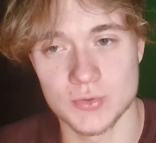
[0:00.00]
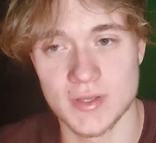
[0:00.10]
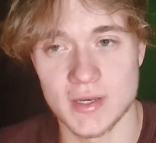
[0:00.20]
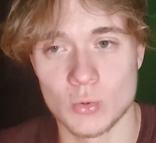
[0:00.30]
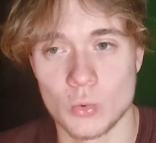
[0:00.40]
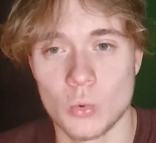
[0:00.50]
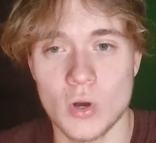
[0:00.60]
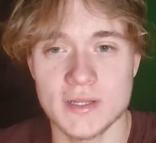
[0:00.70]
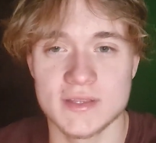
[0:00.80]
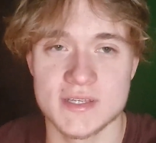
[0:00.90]
then
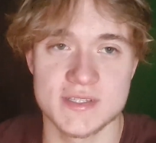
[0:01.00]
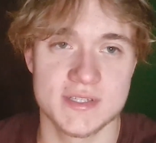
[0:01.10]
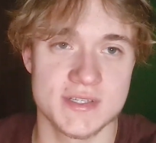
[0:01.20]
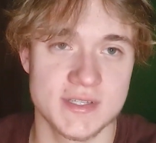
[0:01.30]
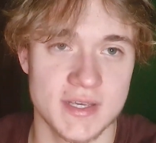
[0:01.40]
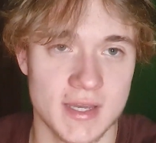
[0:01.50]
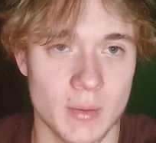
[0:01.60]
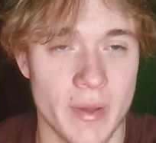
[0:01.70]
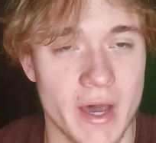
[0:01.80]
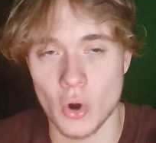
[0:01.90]
what does this say
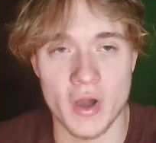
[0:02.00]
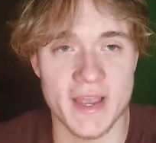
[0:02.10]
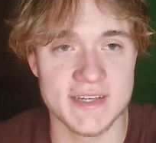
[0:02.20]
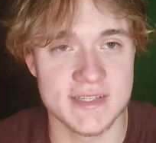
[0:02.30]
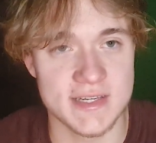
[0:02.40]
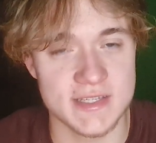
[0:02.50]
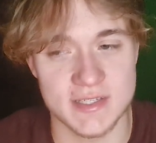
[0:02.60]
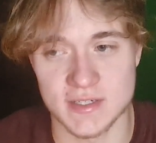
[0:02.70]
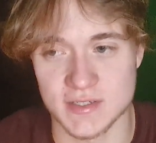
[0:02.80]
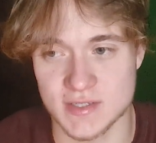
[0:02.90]
about our
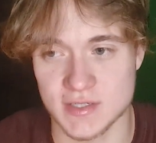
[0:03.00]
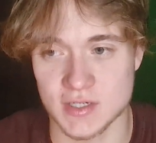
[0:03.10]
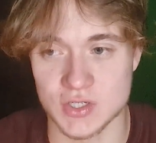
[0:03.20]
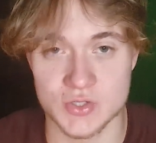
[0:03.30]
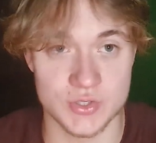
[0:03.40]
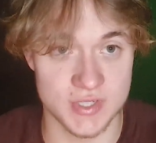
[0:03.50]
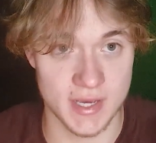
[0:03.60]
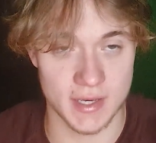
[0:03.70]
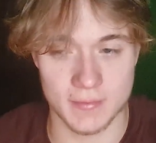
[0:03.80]
existence today?